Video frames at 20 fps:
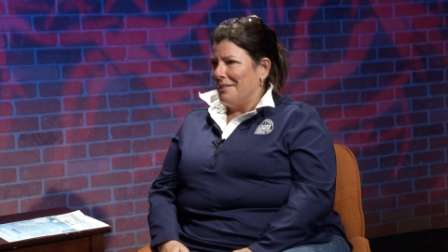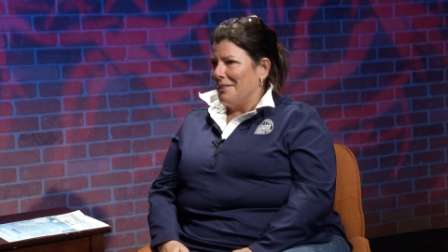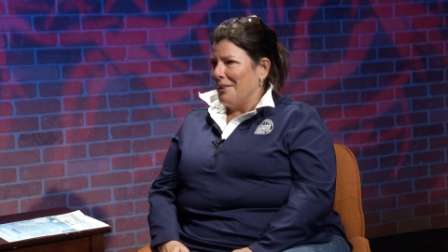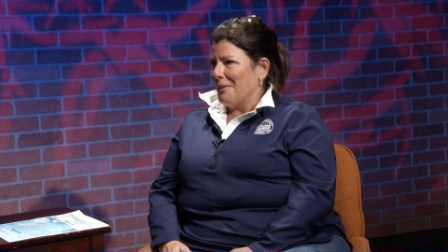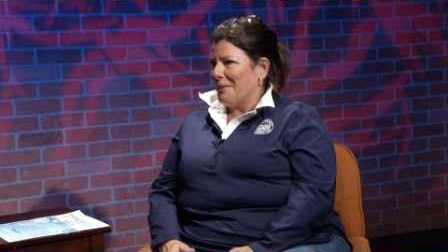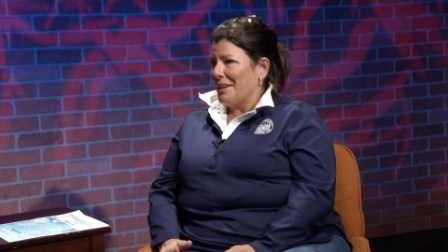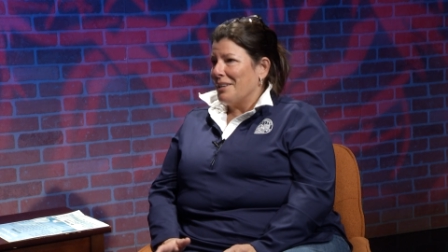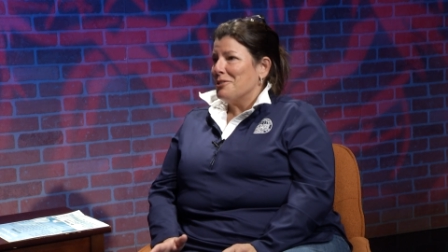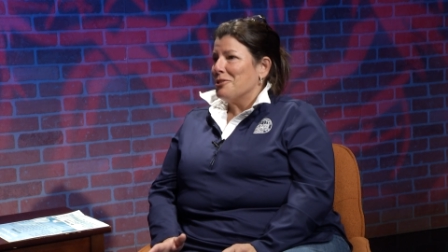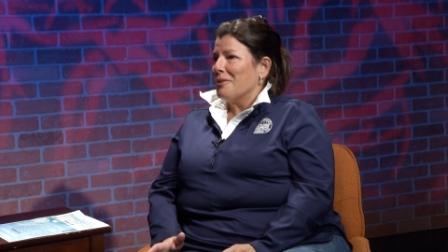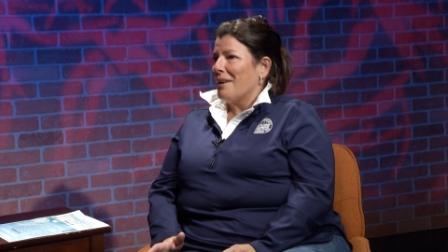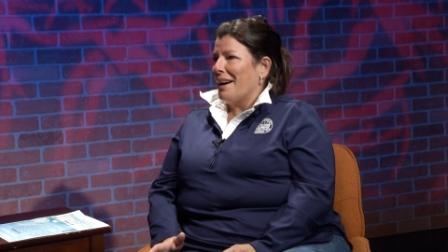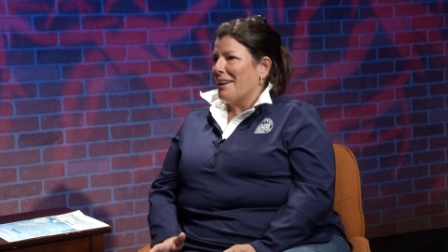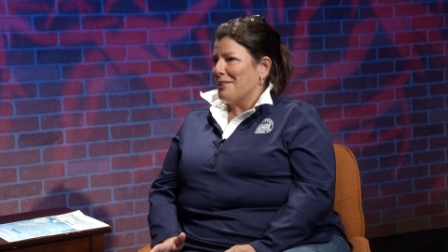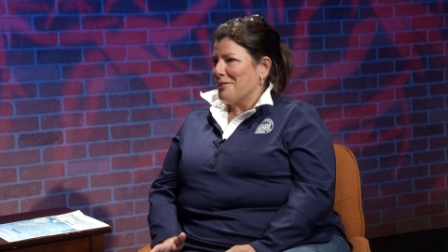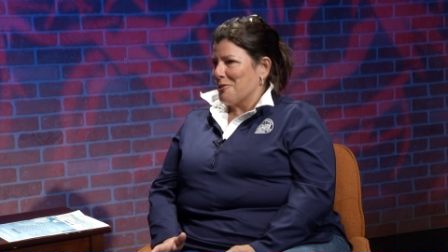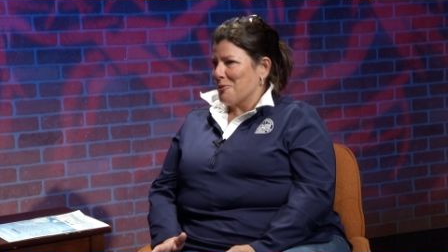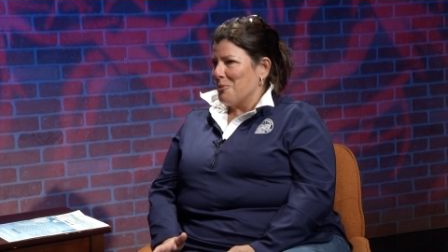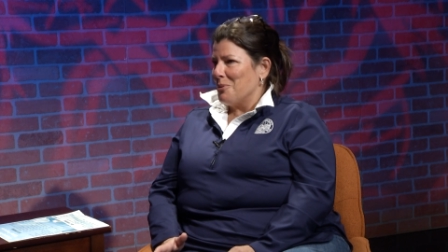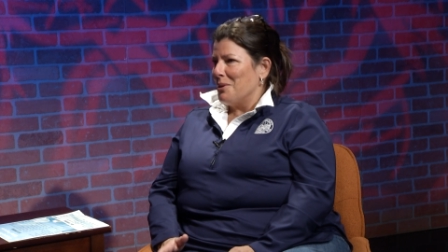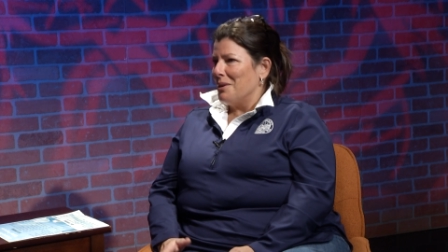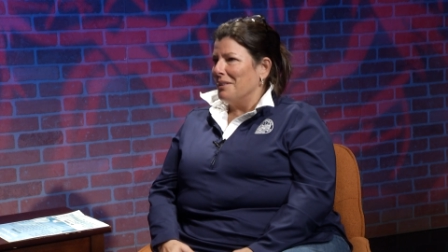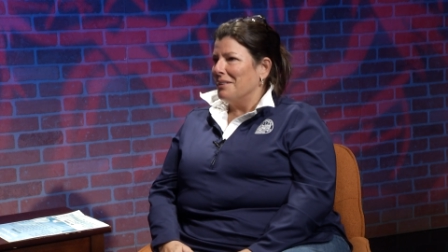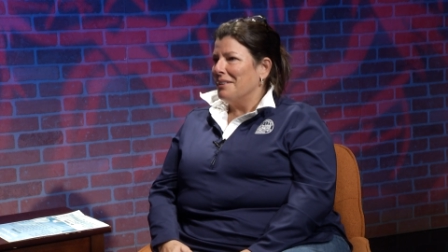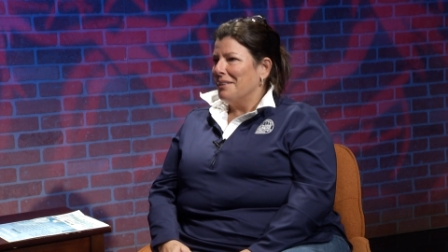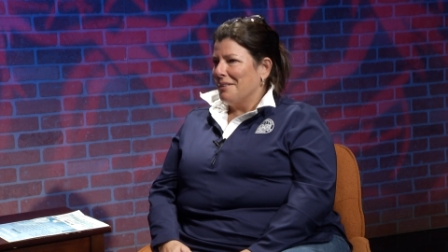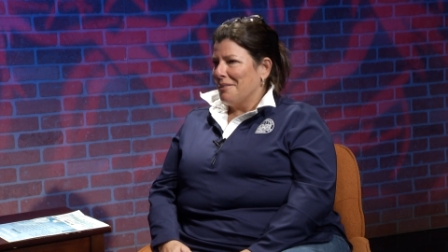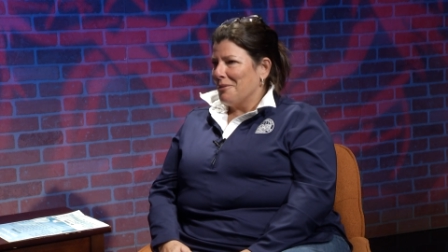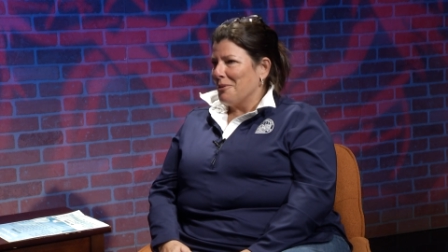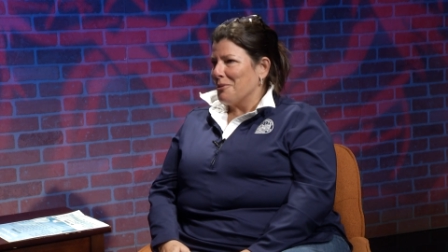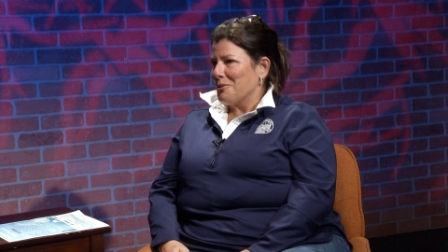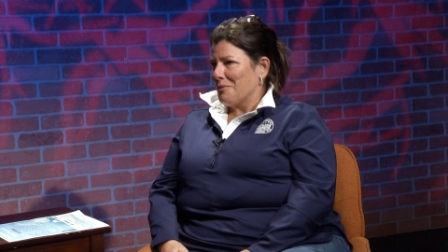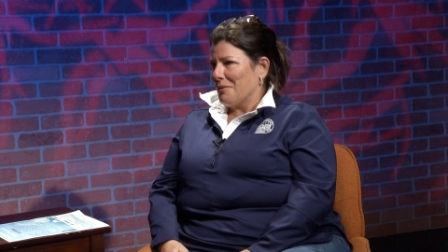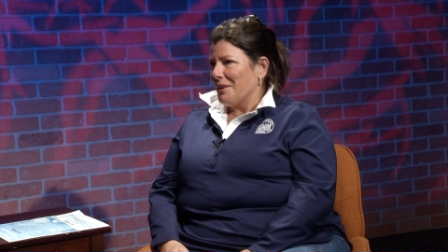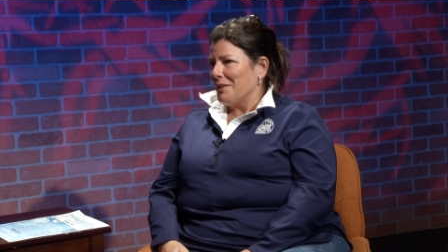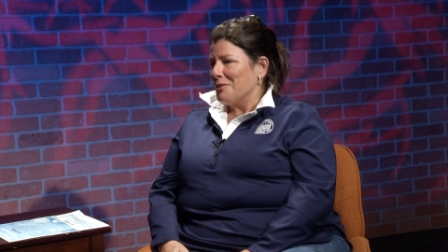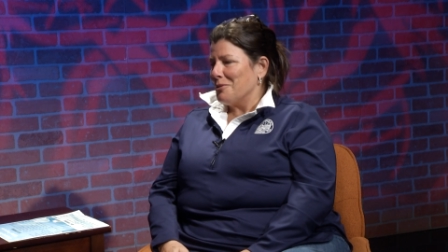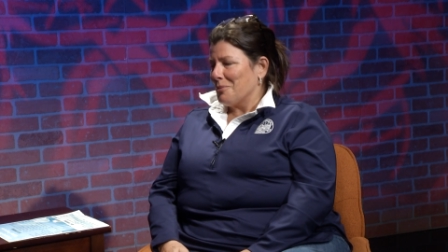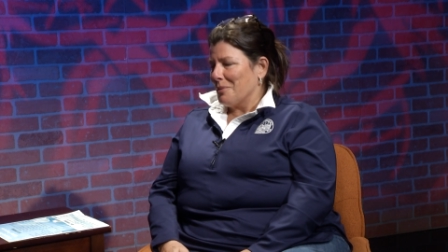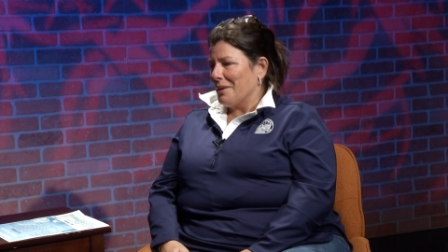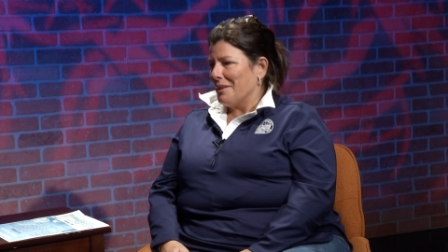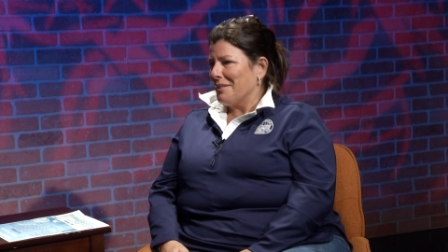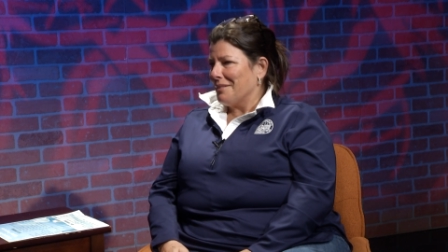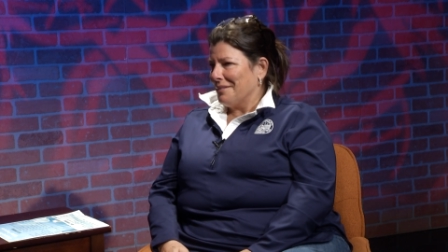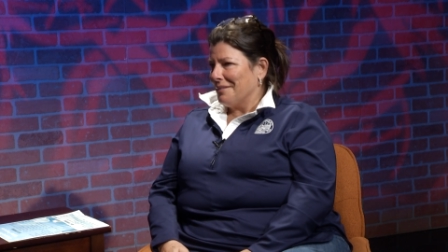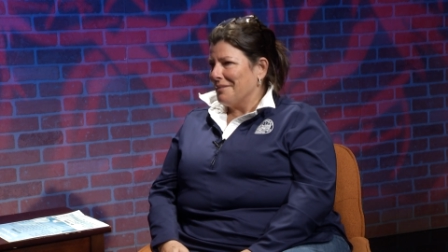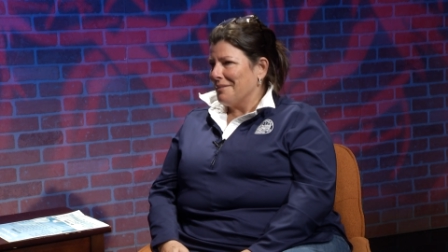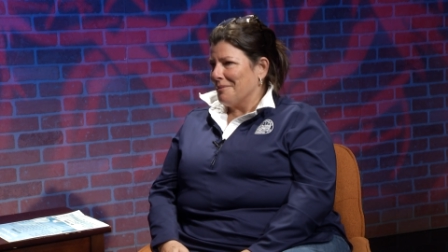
kids are out of school, those fields were